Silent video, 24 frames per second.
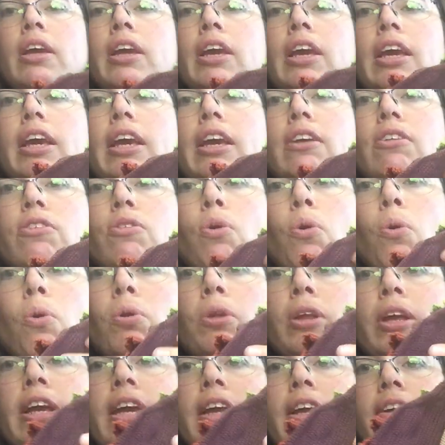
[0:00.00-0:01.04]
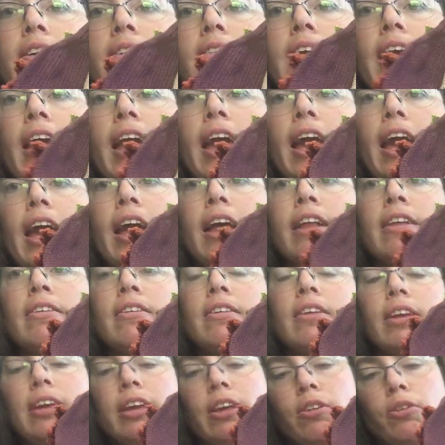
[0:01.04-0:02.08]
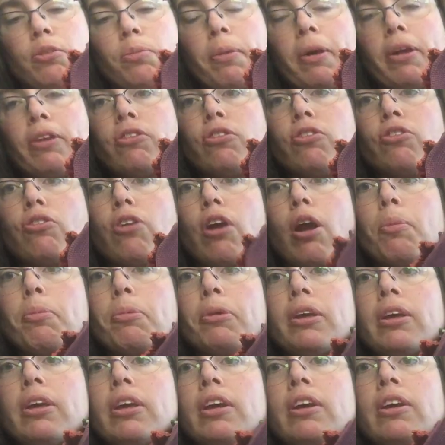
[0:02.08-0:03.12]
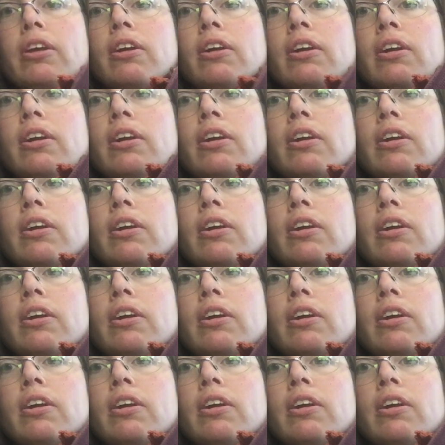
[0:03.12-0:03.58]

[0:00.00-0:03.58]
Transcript: He is holding in his hands, he's about to drop it here,